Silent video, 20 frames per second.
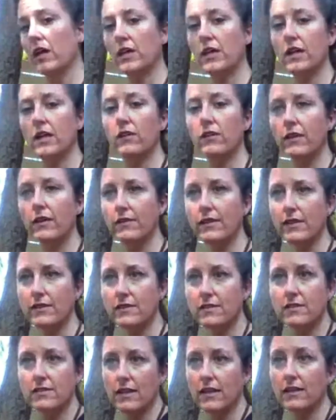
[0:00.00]
And
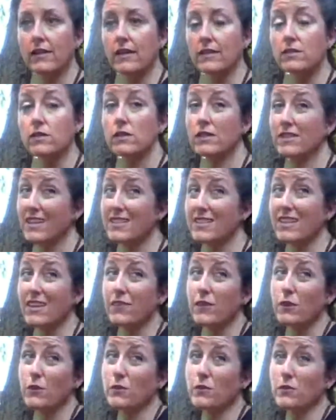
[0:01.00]
that's
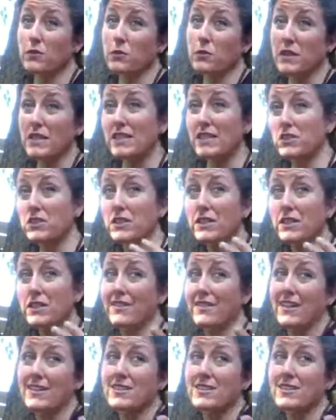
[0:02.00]
if you really look,
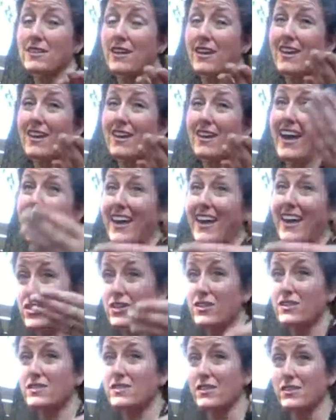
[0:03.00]
and that
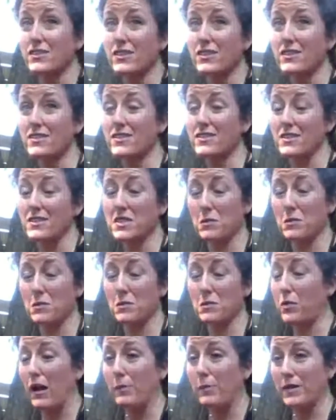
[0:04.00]
turns into the system
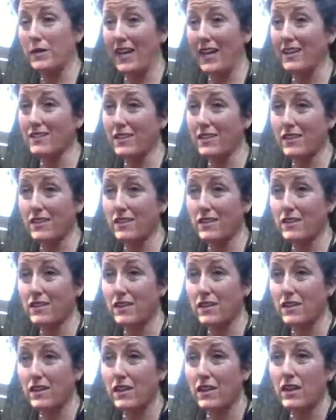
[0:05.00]
of propaganda.
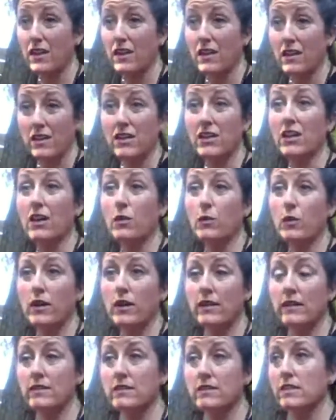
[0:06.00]
Where
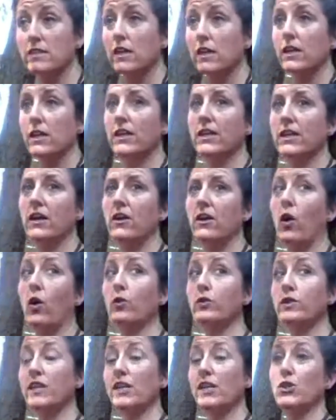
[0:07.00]
it's
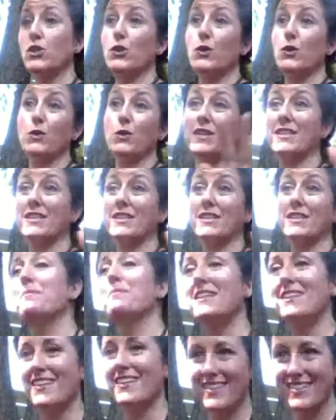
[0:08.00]
only you can come
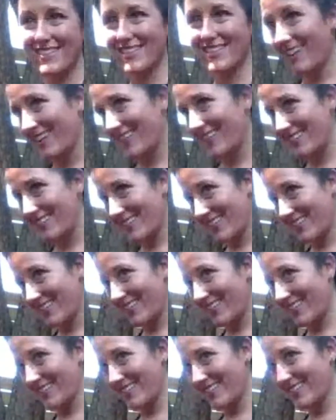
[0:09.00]
into this
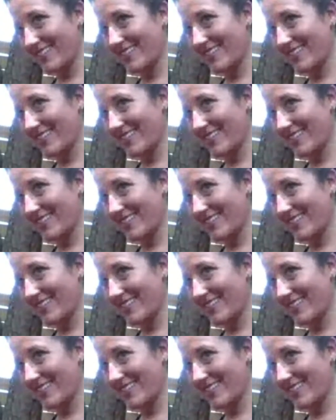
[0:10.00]
concert,